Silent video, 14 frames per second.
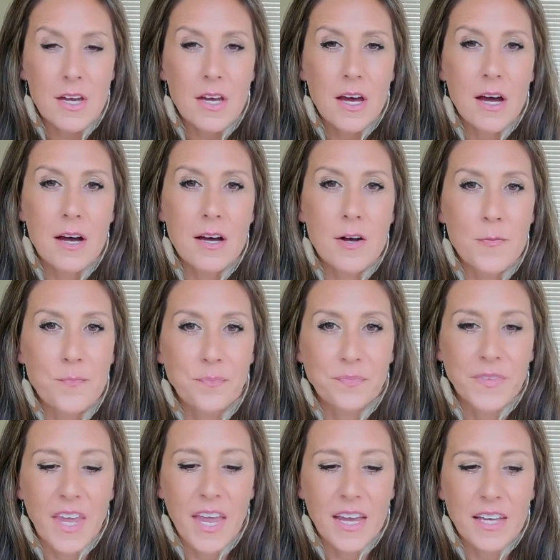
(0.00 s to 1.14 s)

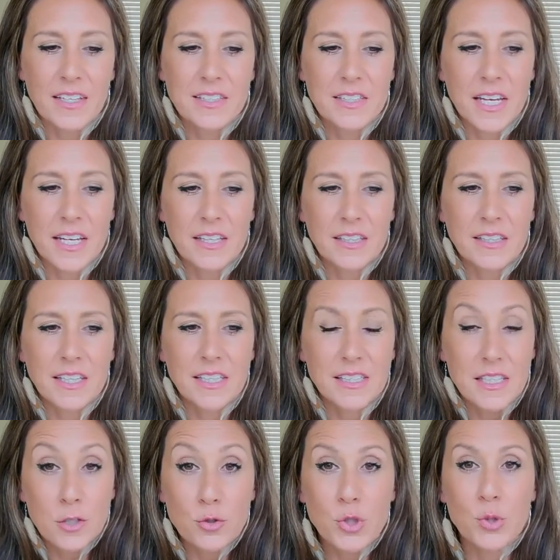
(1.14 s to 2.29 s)
and
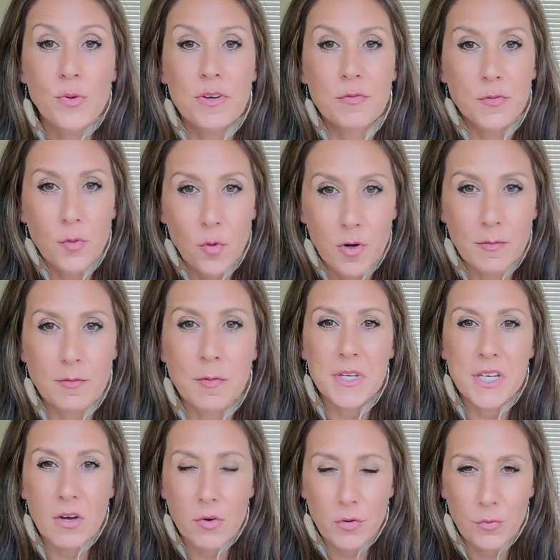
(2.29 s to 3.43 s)
continue to inform
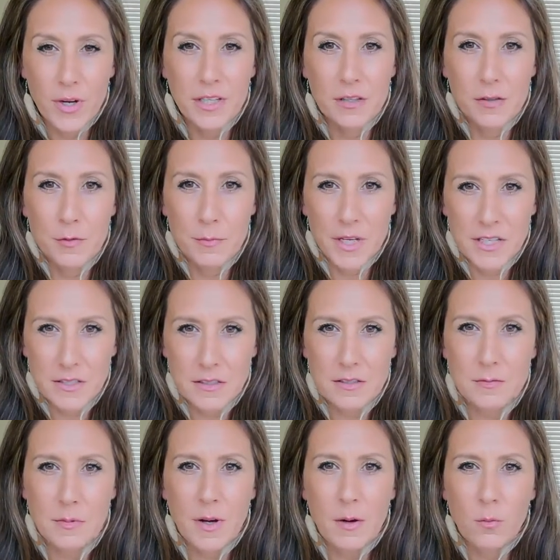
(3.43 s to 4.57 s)
on a regular basis
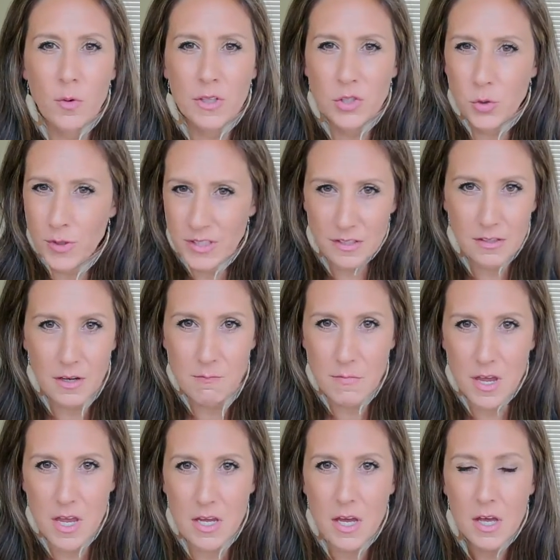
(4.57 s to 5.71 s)
about what choices I
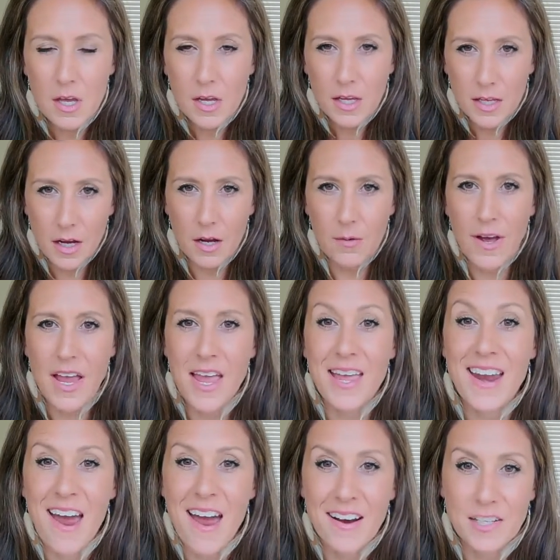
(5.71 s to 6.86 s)
make and how I
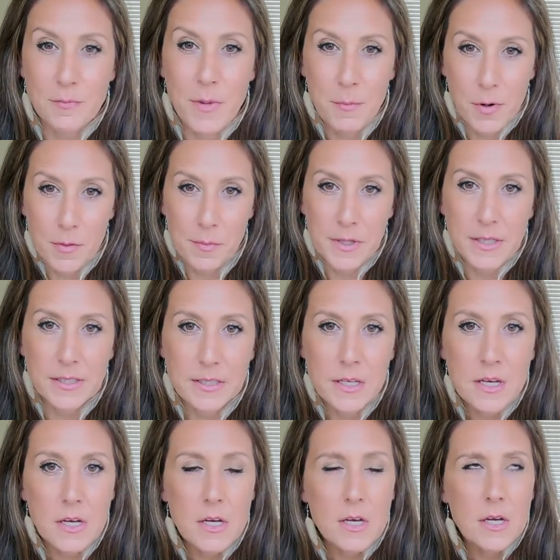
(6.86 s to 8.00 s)
enact my purpose
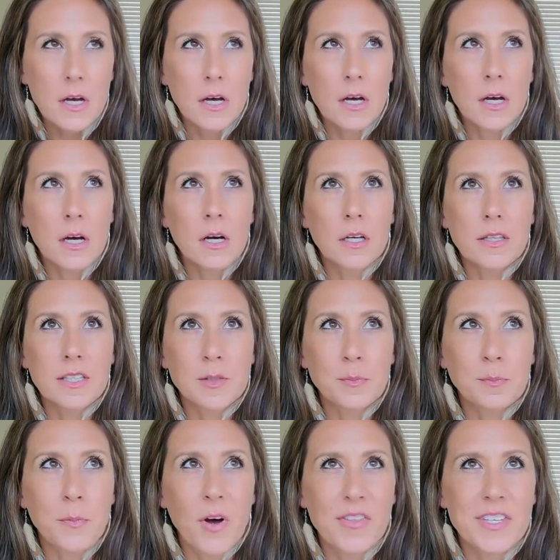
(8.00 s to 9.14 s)
on
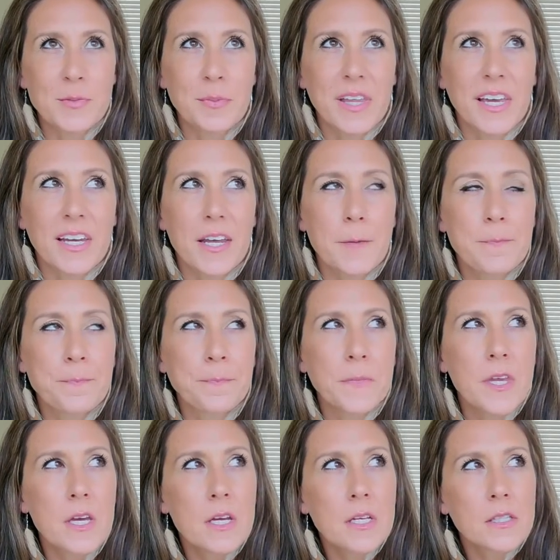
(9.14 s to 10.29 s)
this planet.
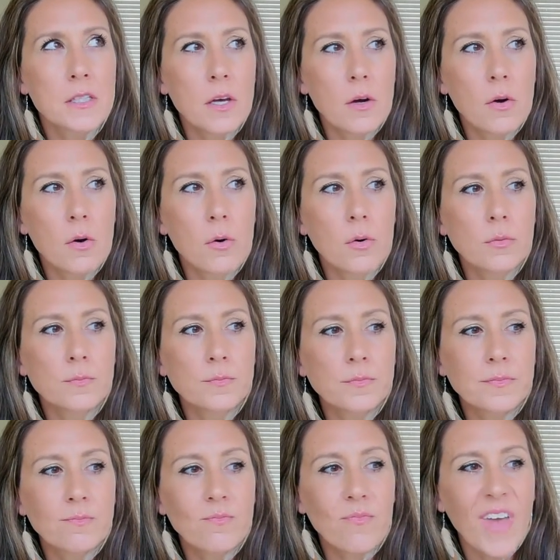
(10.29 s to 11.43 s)
So
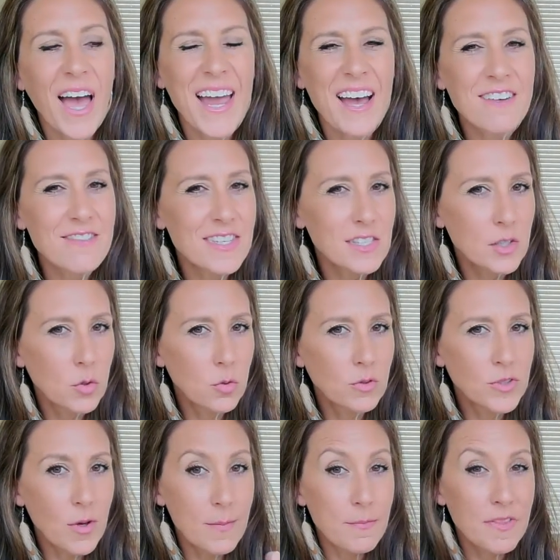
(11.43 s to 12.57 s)
I have this cool,
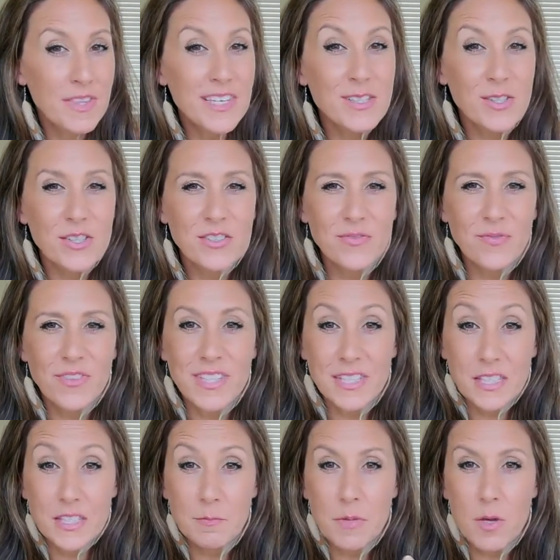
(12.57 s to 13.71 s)
this
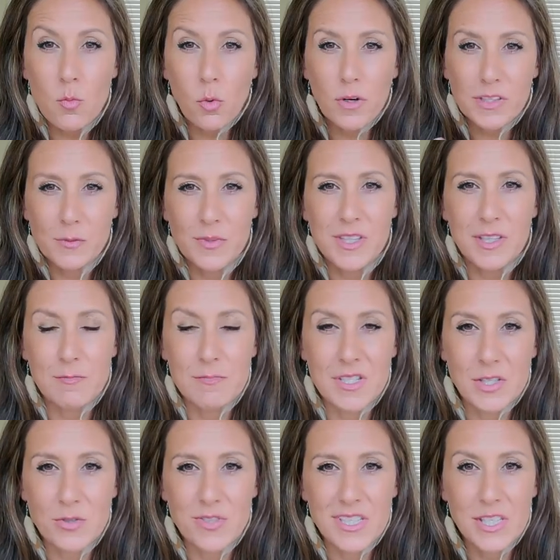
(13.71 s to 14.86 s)
is me working with the
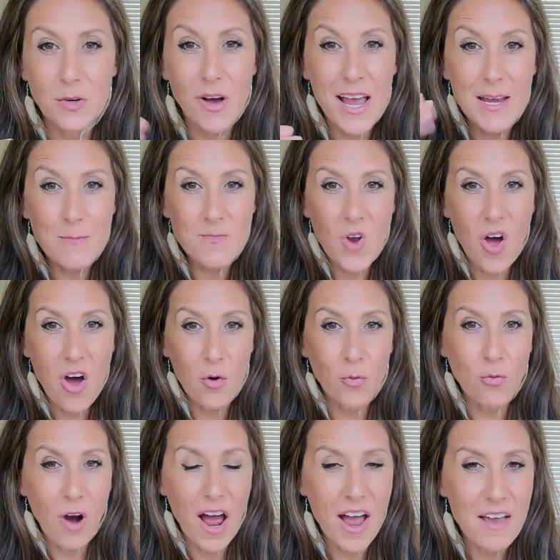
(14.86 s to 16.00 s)
mystery. So I am not
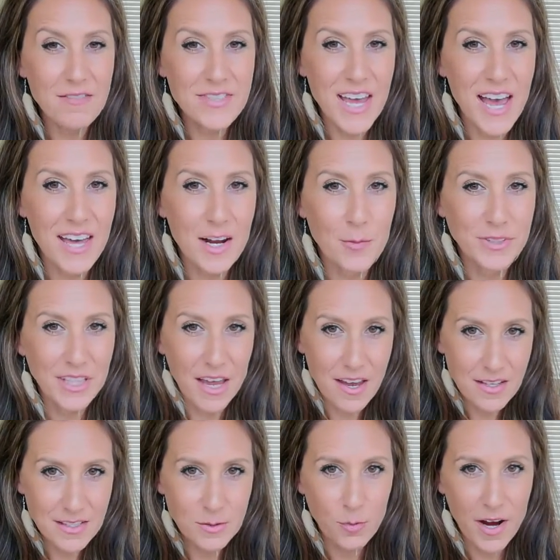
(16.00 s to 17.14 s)
arrived at a
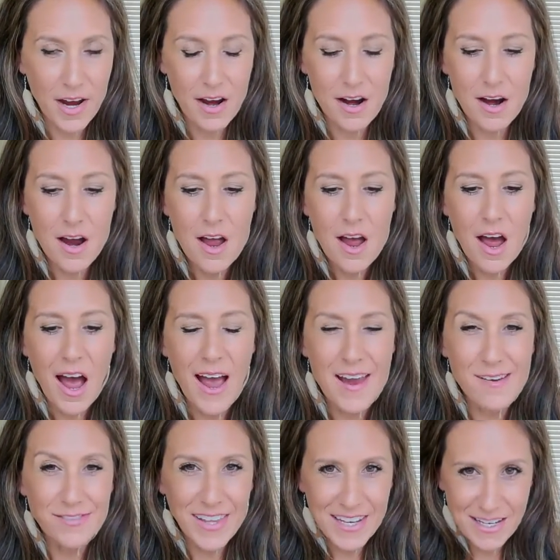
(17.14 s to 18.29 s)
place where I
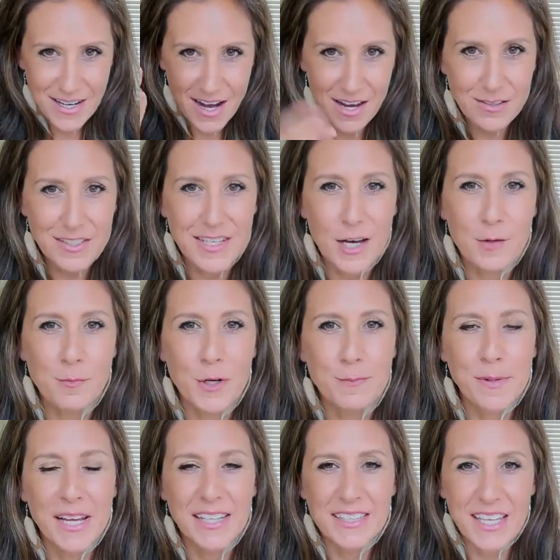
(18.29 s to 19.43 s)
have like nailed down
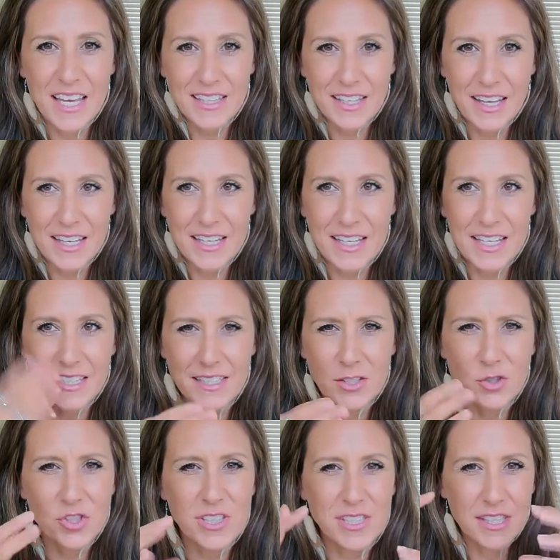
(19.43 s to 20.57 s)
purpose and like it's
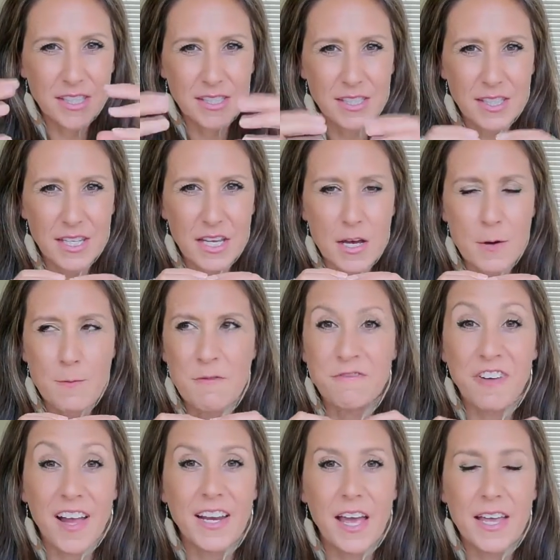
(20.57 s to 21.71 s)
just this
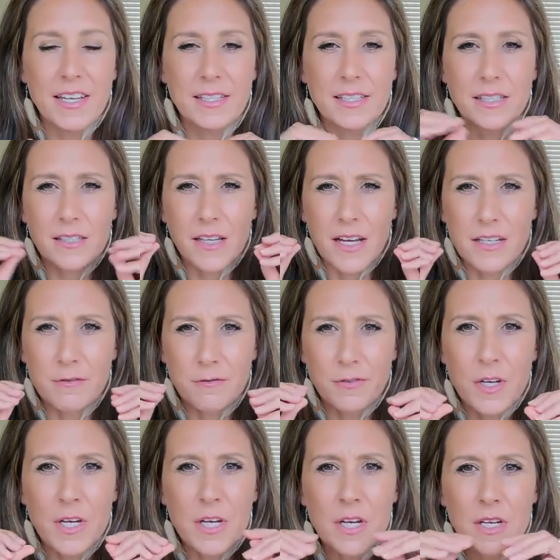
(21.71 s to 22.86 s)
finite kind of
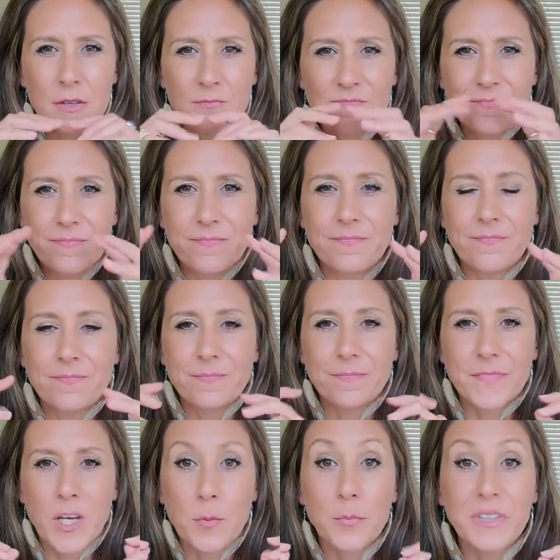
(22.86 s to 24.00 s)

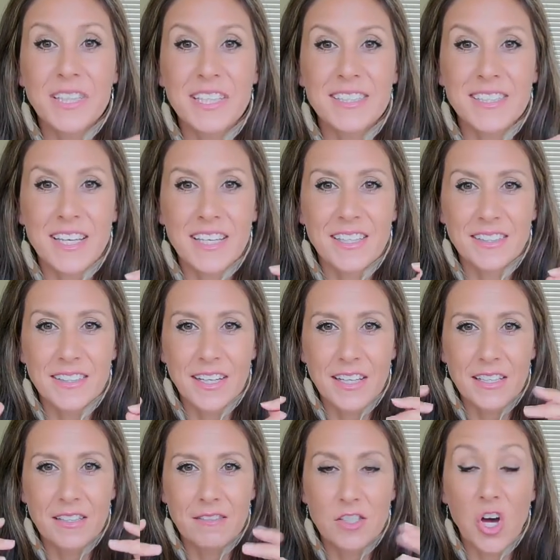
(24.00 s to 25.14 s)
complete
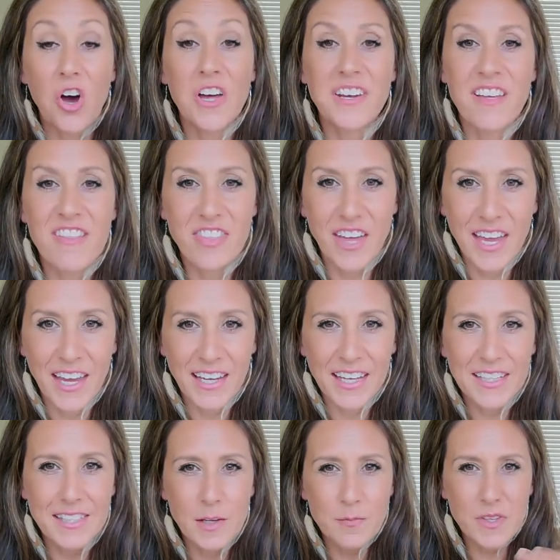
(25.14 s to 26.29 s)
and done thing.
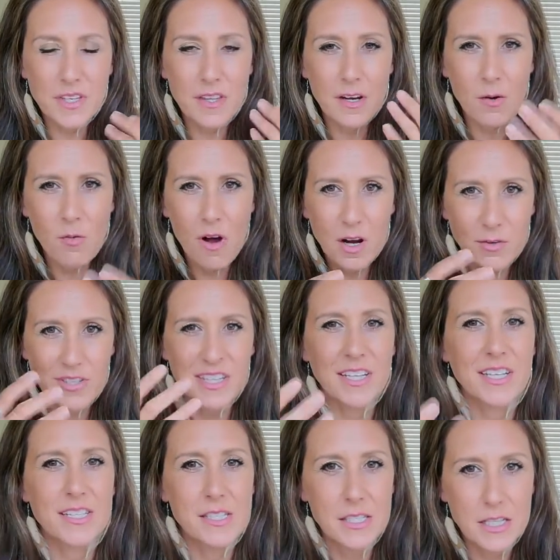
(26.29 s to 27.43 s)
It's something that I walk with that
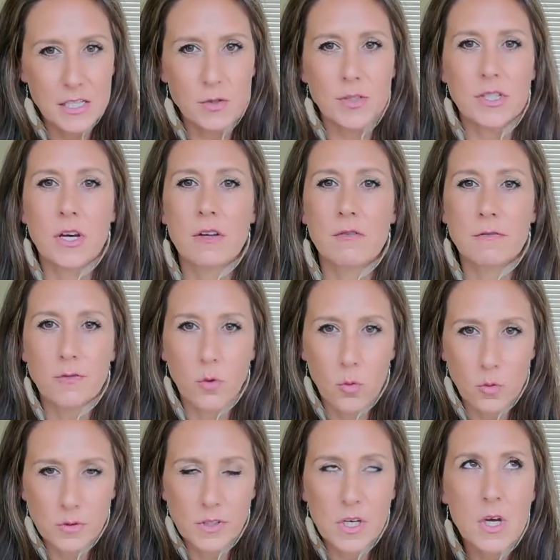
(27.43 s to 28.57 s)
continues to
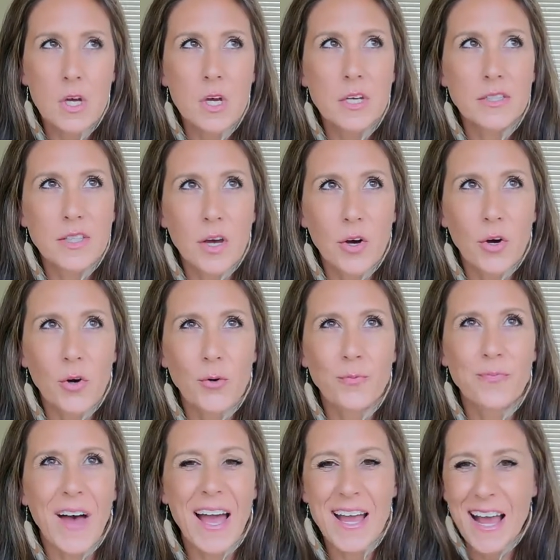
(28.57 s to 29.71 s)
unfold. So
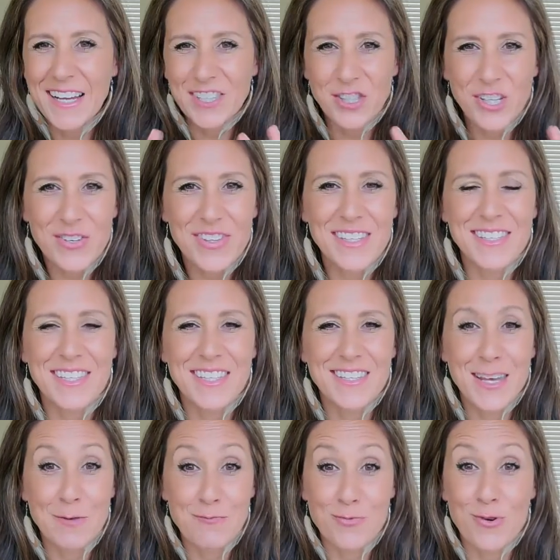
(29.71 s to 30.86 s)
I share this
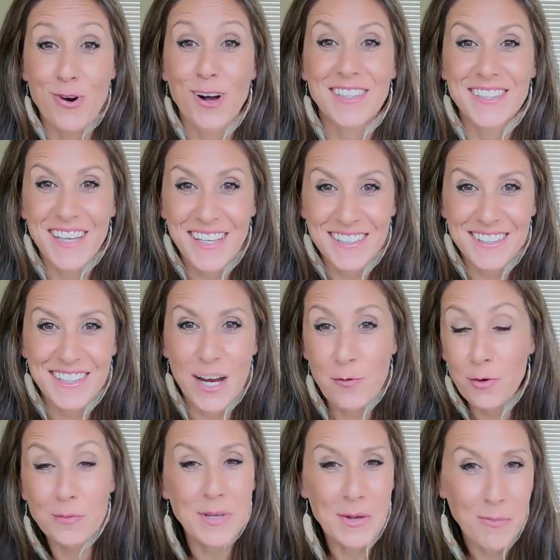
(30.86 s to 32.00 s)
in process, and I
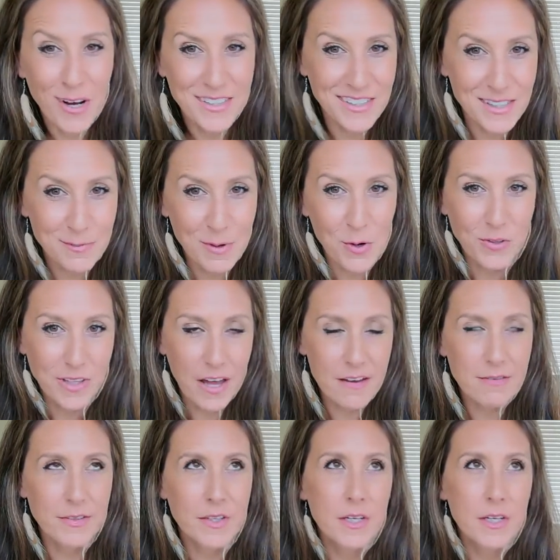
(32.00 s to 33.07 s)
will be in process my whole life.